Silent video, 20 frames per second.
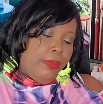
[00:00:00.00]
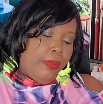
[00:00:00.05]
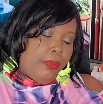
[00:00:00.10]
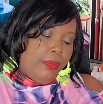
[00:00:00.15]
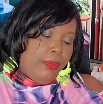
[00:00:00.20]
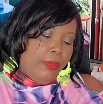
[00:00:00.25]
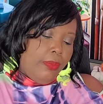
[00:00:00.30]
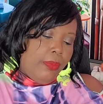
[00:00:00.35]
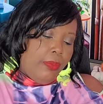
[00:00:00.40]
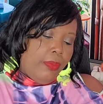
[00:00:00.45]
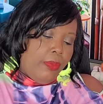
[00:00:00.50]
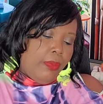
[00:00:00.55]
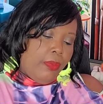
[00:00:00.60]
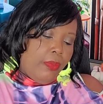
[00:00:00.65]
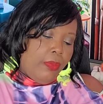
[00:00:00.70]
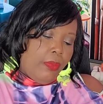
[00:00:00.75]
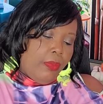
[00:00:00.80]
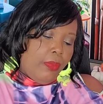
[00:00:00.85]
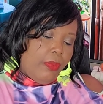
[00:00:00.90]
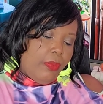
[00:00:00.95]

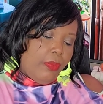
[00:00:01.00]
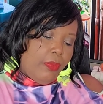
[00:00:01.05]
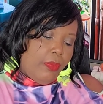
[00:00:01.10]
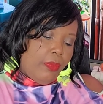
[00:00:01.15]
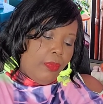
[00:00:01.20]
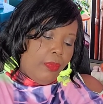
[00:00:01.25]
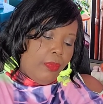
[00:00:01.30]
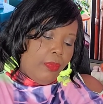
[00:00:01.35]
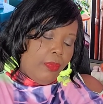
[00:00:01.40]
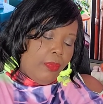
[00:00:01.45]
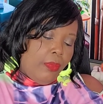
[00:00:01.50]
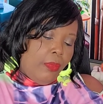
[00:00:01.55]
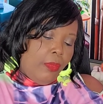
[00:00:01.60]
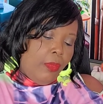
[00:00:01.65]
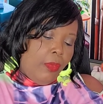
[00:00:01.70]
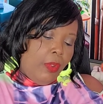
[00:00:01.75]
Nothing is said.